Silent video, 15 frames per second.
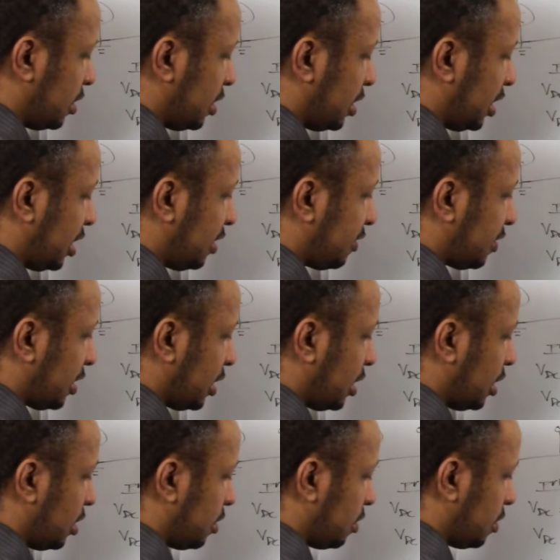
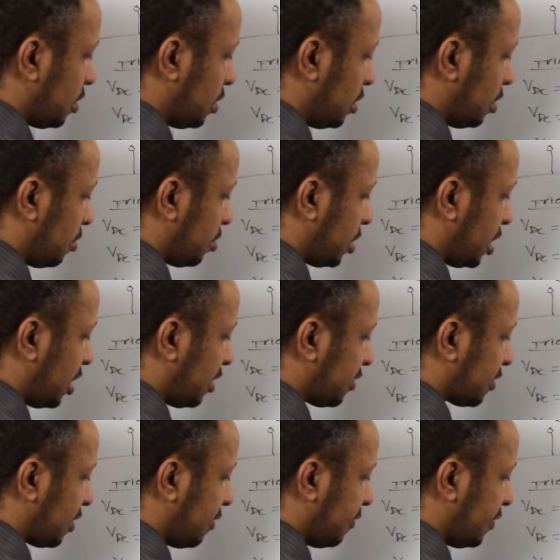dt
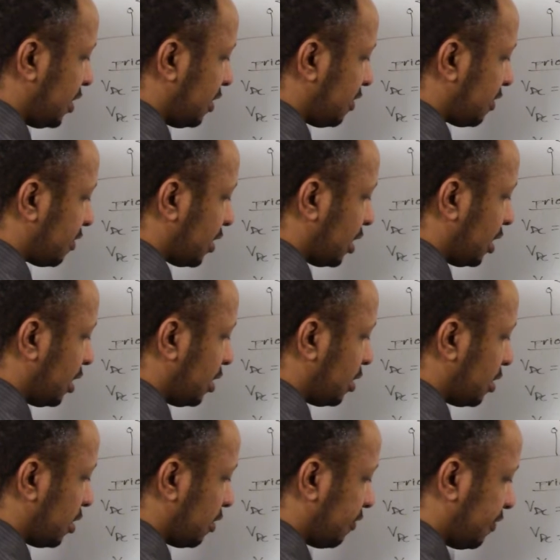plus Vc
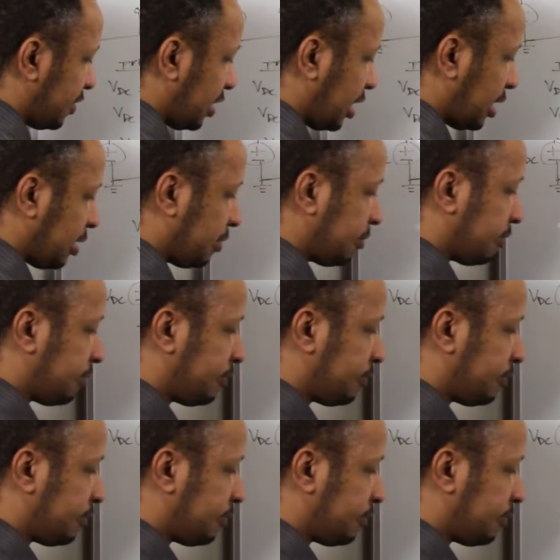of t.